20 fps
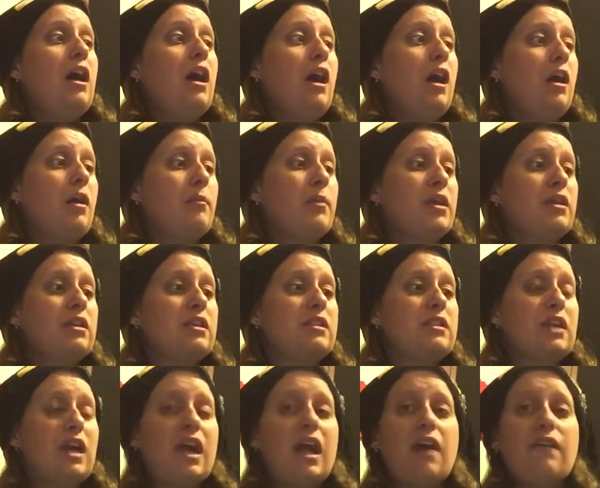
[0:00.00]
at
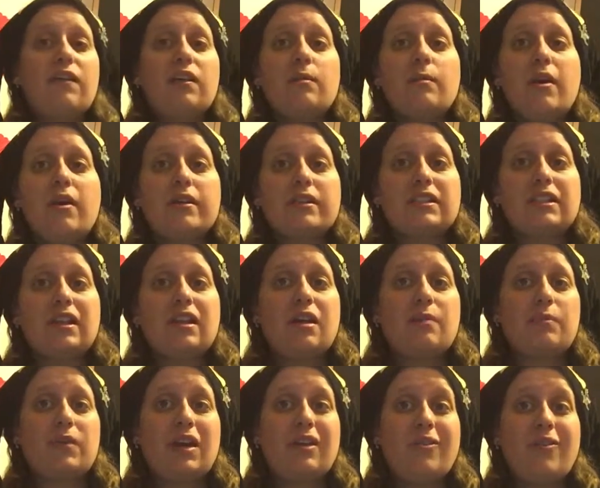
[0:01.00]
least I have him all set
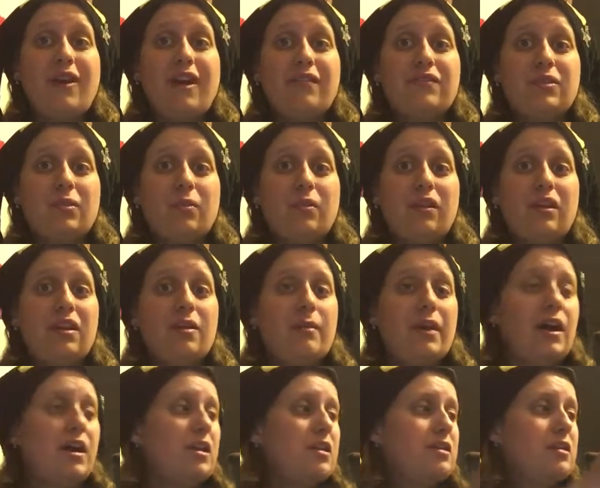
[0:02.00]
up and I don't have to worry
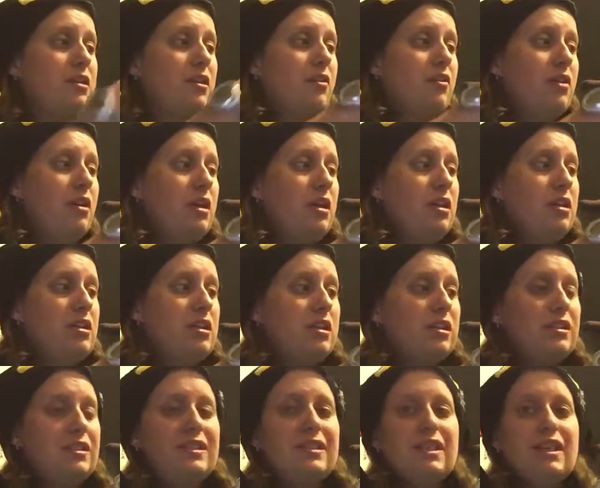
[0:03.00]
about it. So you
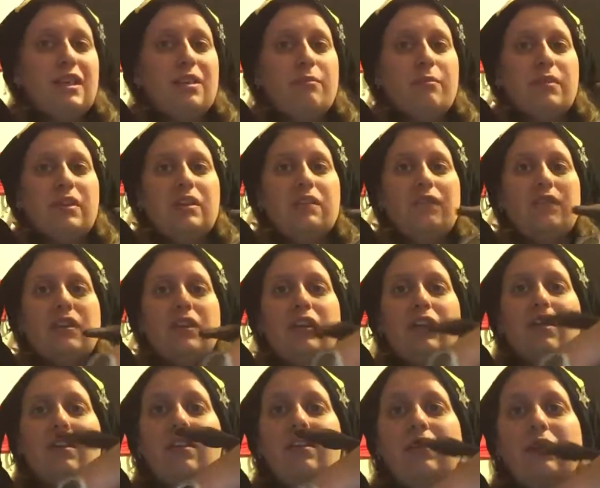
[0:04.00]
can see a bit of
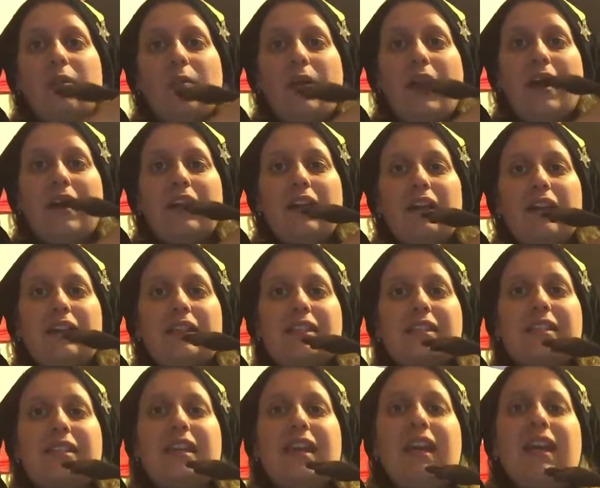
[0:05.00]
the wire in
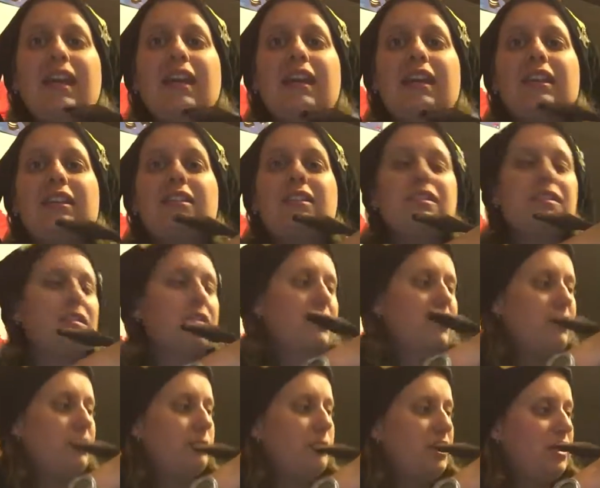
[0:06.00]
his neck, just a
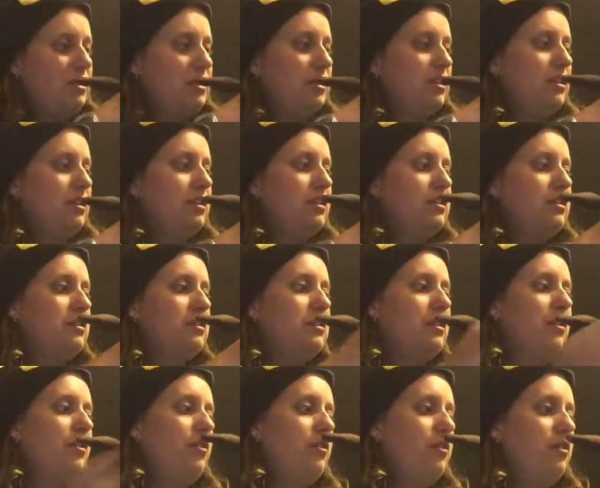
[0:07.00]
little bit.
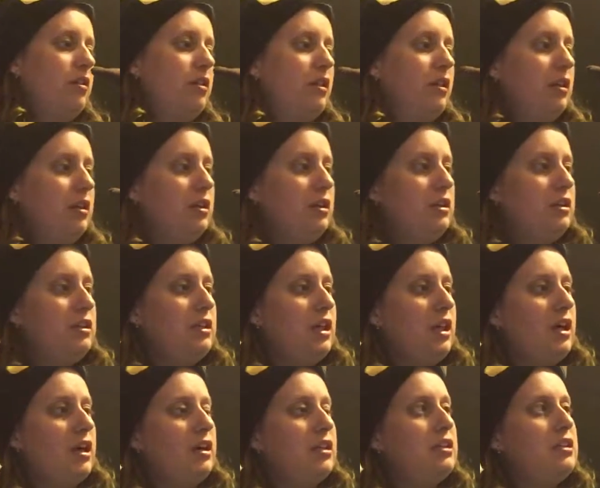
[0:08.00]
So
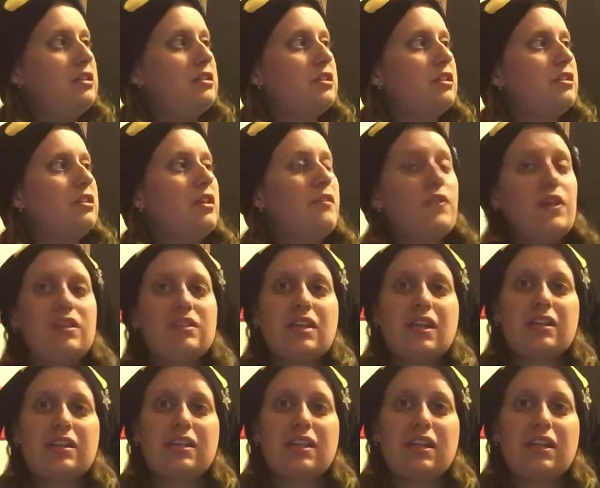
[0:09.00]
yeah, he turned out
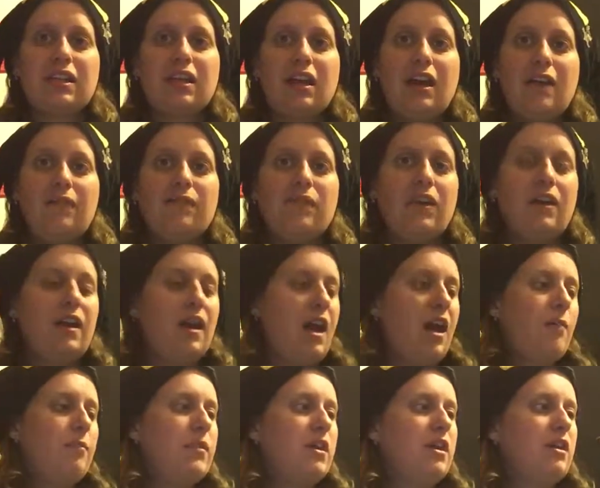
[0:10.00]
fantastic. I'm very
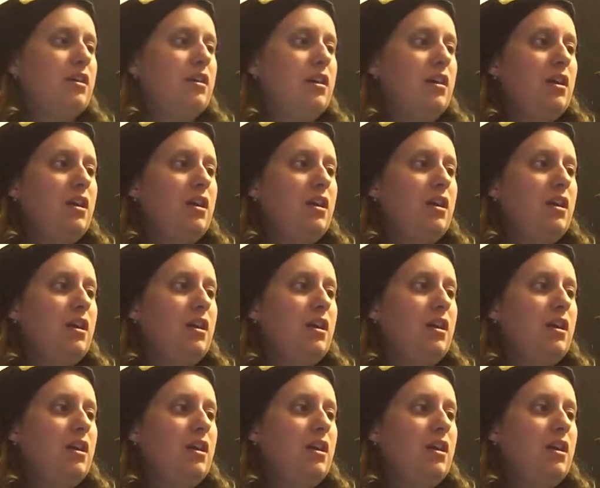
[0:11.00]
happy.